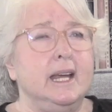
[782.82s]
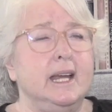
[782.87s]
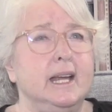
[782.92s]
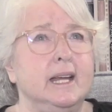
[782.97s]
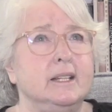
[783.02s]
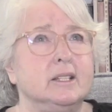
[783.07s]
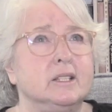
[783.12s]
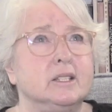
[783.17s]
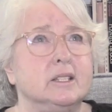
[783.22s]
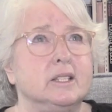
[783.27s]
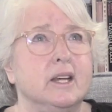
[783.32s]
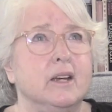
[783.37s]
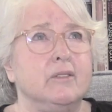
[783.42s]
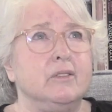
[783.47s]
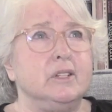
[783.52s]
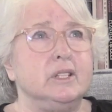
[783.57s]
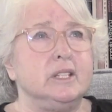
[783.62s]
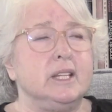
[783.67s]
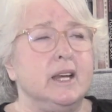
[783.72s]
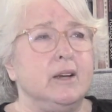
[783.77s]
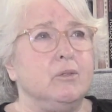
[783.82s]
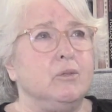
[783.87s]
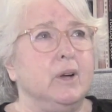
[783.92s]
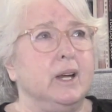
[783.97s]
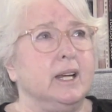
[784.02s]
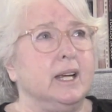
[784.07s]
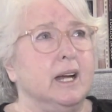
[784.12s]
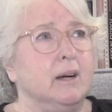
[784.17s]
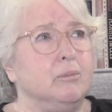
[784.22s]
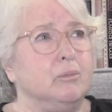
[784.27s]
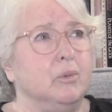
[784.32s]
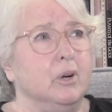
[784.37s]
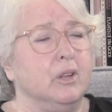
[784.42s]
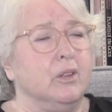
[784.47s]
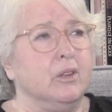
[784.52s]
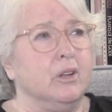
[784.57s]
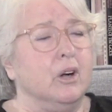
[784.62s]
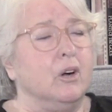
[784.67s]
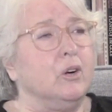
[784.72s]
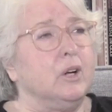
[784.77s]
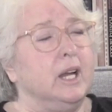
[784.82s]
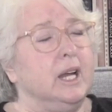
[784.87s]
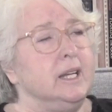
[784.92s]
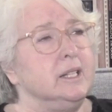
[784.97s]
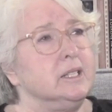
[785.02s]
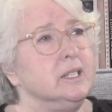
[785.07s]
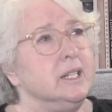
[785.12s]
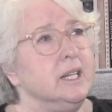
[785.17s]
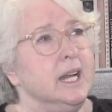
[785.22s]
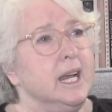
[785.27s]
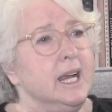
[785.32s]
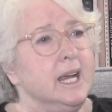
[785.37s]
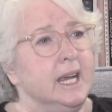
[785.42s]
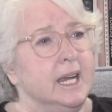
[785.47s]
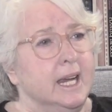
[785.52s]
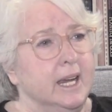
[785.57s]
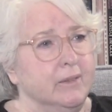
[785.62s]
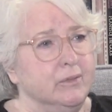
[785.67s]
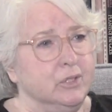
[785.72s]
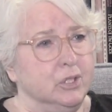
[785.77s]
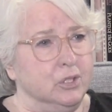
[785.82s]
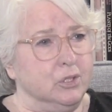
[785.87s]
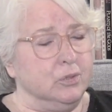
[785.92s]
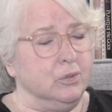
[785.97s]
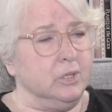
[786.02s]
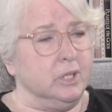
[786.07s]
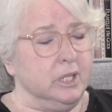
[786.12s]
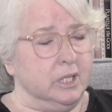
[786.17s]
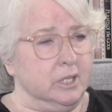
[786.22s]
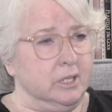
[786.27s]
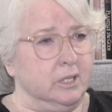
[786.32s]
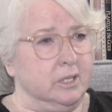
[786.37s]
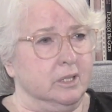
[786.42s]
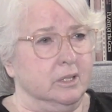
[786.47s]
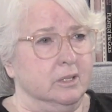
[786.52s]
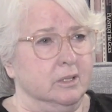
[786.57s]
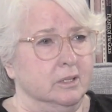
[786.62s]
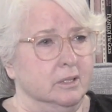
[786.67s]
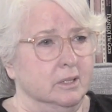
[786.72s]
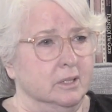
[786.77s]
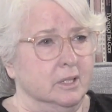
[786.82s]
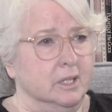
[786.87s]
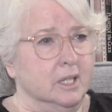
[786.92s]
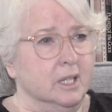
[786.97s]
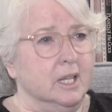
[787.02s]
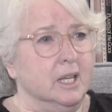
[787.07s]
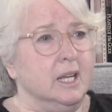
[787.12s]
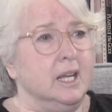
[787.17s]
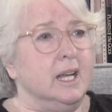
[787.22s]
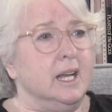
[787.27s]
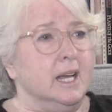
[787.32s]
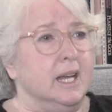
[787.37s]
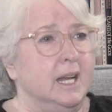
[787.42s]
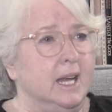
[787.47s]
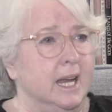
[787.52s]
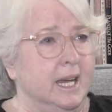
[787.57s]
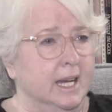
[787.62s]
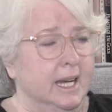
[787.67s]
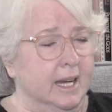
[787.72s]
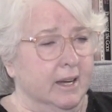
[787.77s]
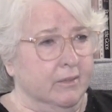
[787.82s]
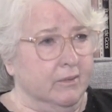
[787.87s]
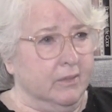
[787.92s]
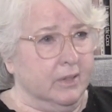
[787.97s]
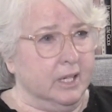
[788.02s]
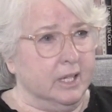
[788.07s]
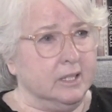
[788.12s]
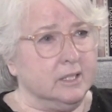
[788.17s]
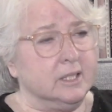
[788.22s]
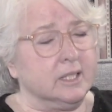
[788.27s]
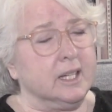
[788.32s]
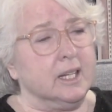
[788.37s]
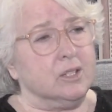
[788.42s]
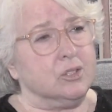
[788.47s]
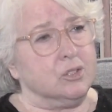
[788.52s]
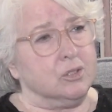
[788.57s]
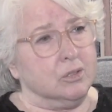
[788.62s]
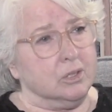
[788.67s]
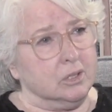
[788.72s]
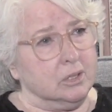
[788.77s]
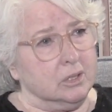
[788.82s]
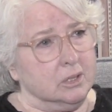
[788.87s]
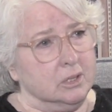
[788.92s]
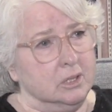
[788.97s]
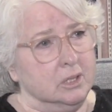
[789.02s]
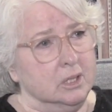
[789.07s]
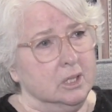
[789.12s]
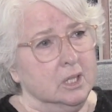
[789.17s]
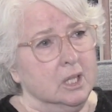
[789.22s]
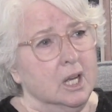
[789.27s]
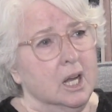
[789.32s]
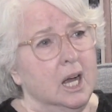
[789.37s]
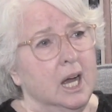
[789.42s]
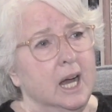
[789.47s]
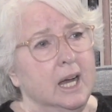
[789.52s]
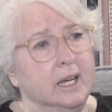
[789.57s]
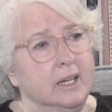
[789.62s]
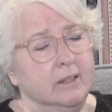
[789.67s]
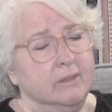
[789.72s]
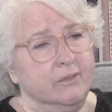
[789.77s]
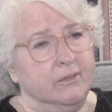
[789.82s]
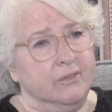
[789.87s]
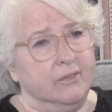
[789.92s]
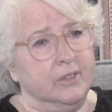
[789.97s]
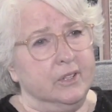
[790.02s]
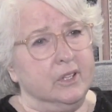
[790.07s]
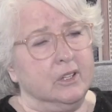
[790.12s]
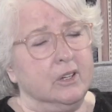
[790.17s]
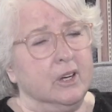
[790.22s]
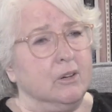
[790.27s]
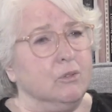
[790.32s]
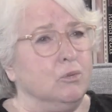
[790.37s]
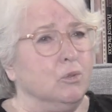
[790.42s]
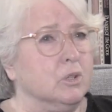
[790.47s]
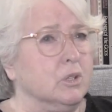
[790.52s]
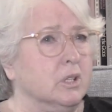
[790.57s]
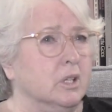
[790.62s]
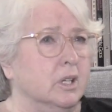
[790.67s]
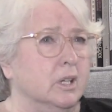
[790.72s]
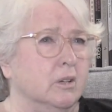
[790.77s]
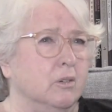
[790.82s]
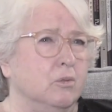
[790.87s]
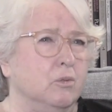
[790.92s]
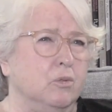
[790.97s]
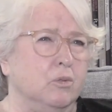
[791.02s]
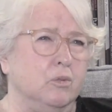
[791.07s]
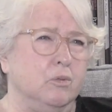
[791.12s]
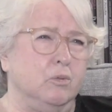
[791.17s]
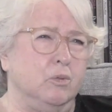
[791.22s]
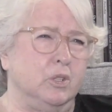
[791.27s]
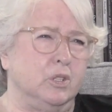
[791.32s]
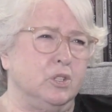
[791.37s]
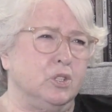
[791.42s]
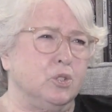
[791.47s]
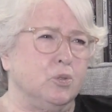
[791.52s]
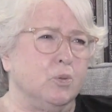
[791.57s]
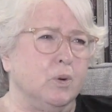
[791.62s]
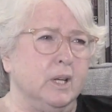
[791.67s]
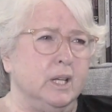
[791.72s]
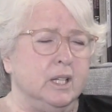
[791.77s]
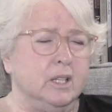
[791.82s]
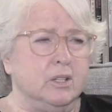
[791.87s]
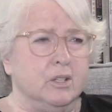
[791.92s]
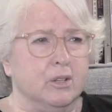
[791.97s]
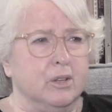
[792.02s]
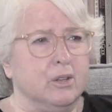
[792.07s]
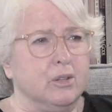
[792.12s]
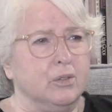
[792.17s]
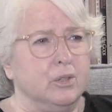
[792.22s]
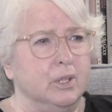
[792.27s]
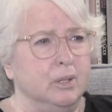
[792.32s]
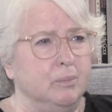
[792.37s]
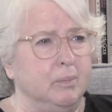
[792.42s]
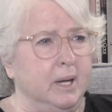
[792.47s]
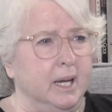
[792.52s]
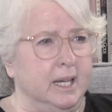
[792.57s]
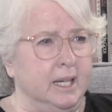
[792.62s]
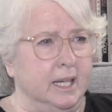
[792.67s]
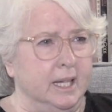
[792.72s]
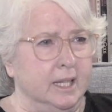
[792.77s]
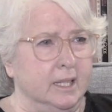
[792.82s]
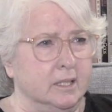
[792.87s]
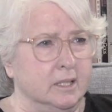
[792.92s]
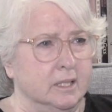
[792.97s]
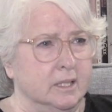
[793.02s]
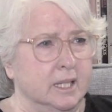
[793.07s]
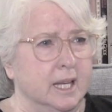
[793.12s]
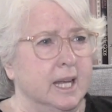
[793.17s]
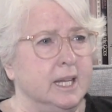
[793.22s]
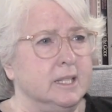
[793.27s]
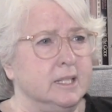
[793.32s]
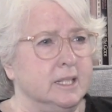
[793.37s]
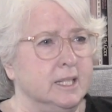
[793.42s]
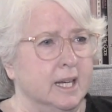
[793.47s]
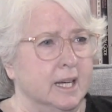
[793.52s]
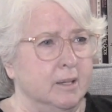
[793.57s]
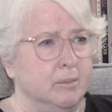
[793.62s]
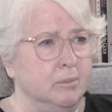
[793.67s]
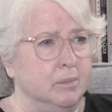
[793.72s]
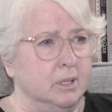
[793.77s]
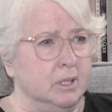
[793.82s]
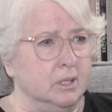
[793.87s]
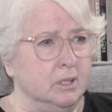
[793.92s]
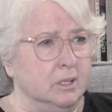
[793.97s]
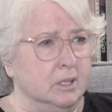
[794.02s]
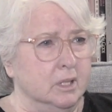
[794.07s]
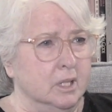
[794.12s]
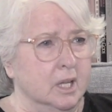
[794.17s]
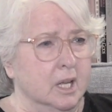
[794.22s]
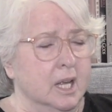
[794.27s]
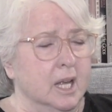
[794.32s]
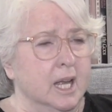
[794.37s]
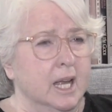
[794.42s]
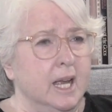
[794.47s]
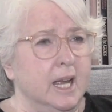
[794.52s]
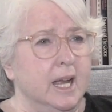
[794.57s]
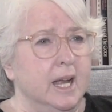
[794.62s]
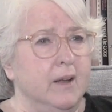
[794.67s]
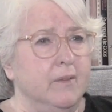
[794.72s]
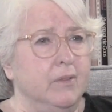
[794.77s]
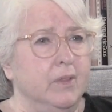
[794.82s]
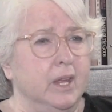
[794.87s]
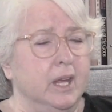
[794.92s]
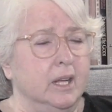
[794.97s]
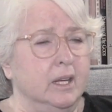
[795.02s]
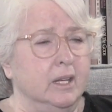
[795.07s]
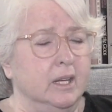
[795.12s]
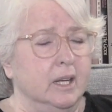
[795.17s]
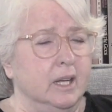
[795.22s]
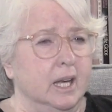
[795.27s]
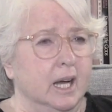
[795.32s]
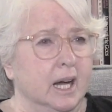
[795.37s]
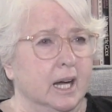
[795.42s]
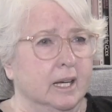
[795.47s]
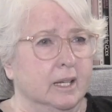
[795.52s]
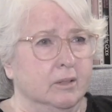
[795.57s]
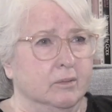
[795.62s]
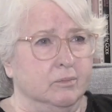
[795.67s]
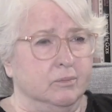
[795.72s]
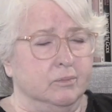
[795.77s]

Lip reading: It's every day I wake up with, okay, today I have to do this. And I have a schedule. I figure I work with 20 to 30 paintings at a time. And then I